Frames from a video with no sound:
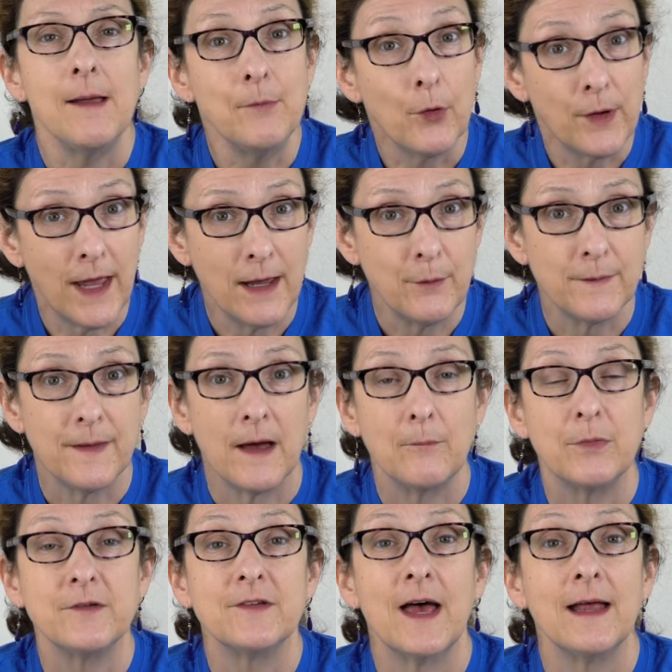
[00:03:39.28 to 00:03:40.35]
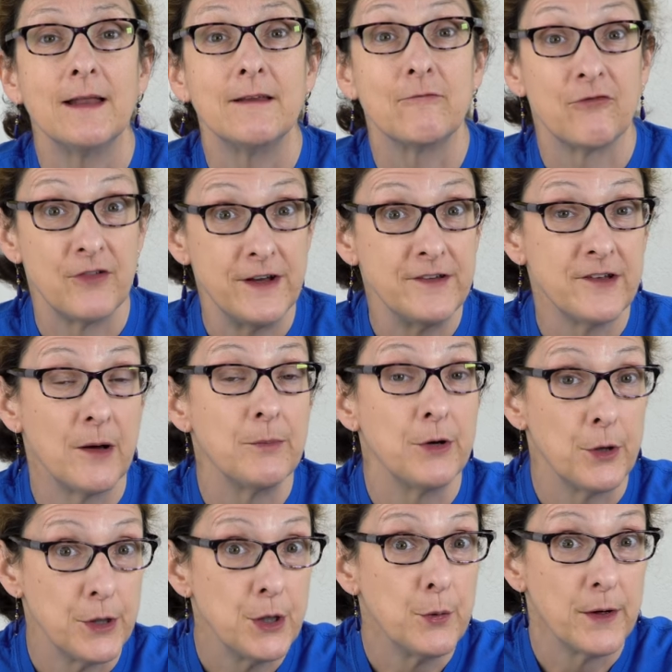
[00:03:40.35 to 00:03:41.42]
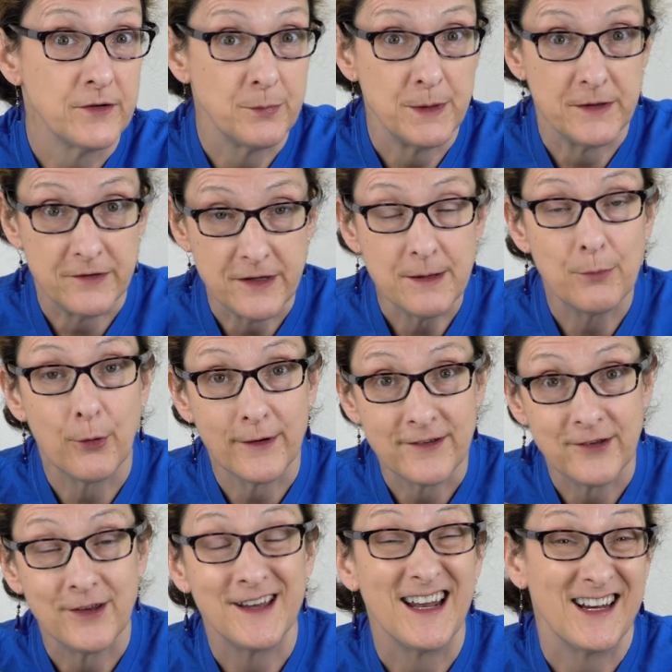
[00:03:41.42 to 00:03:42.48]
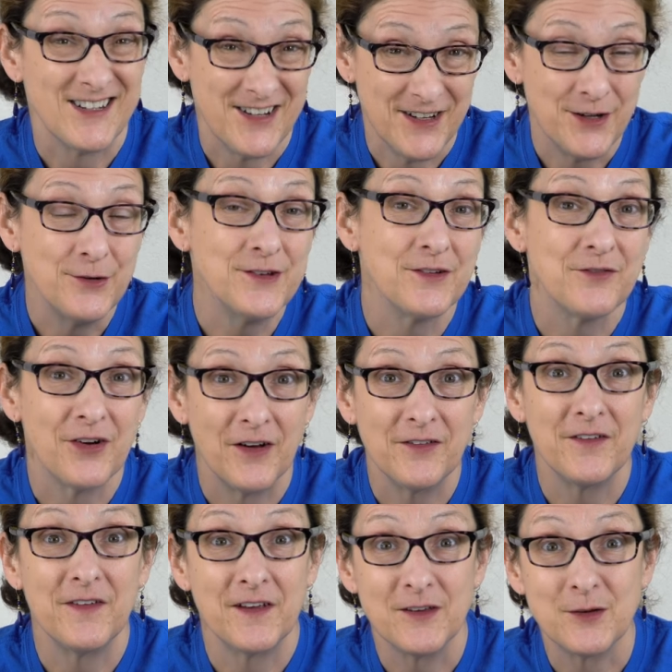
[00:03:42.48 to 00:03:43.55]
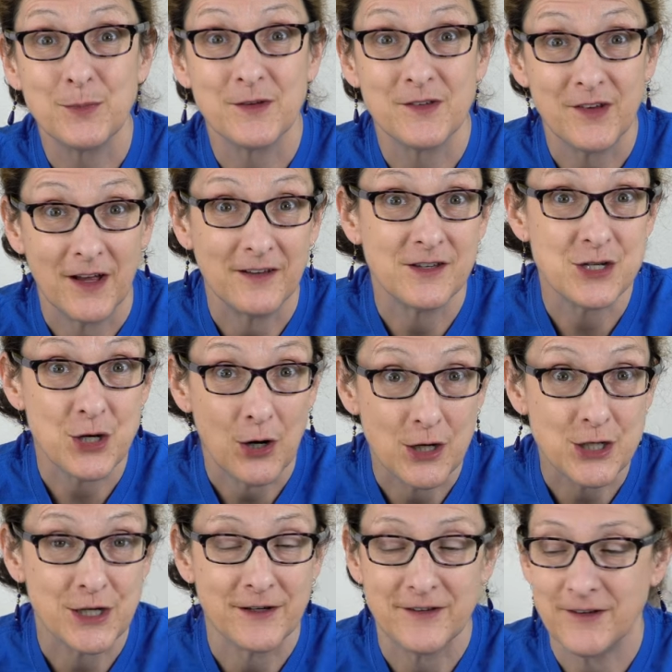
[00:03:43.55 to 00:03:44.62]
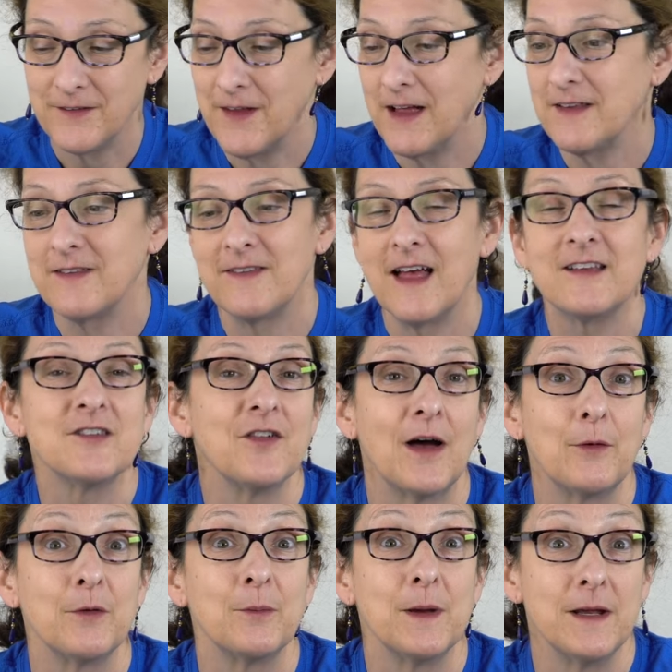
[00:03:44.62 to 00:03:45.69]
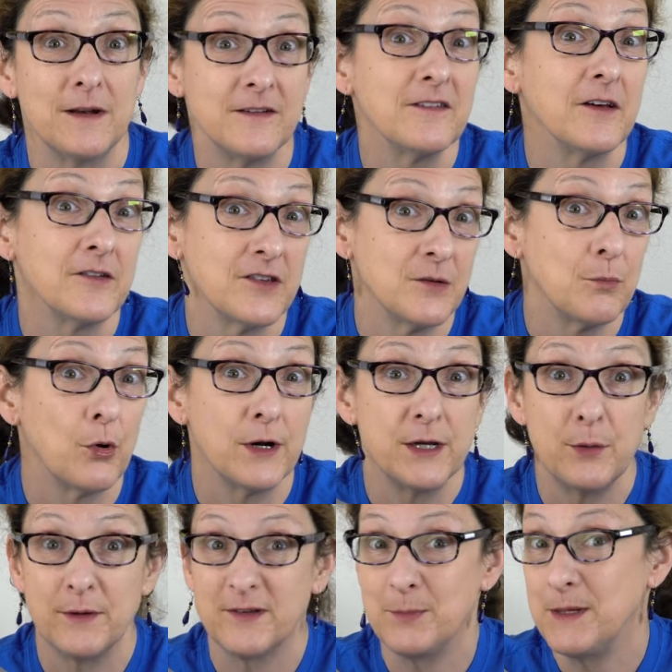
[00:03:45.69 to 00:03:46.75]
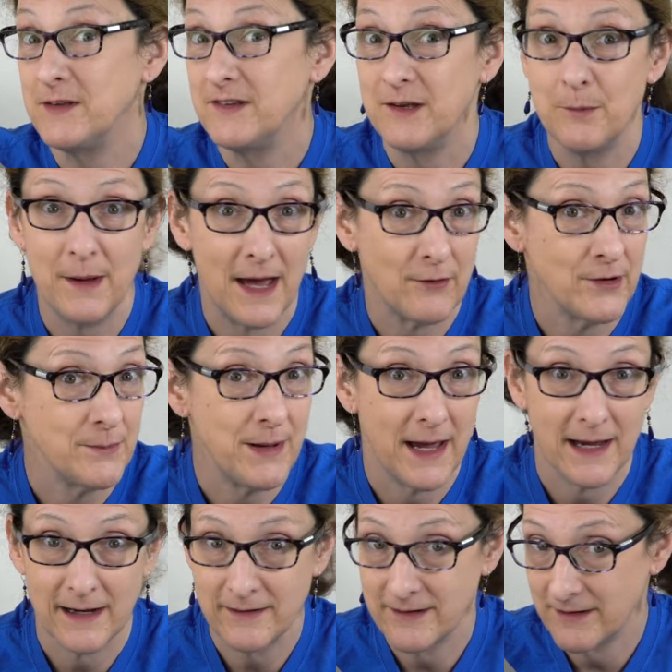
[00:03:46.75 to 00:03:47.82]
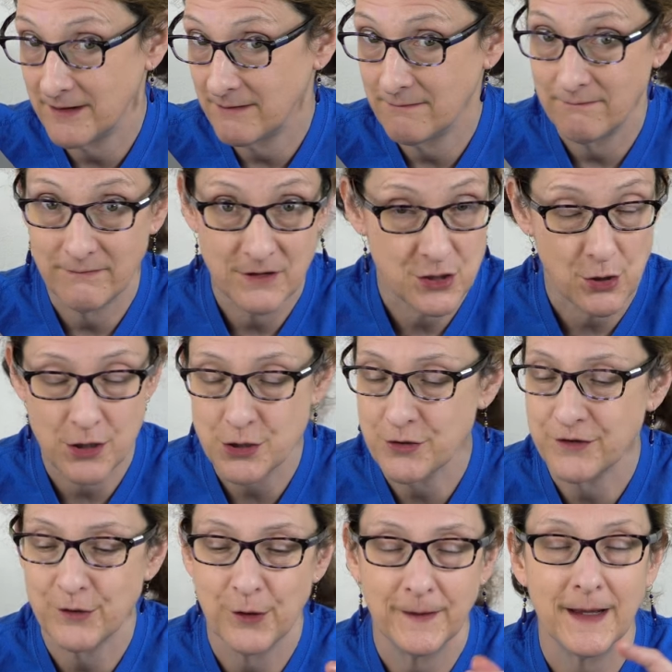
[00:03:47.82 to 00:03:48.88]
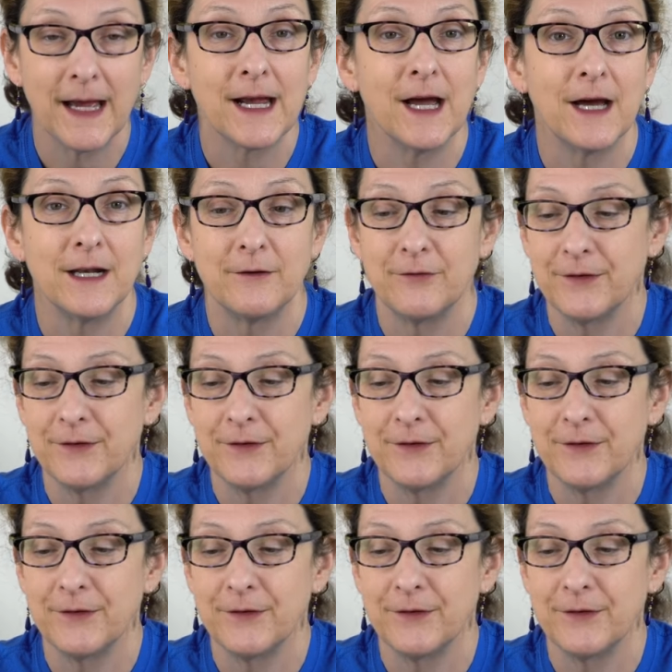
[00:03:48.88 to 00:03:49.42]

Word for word: I'm okay with that because that frees up your USB-C port so you can actually use it for other things besides charging. So that's fine with me, and it does support USB-C battery packs and chargers and all that kind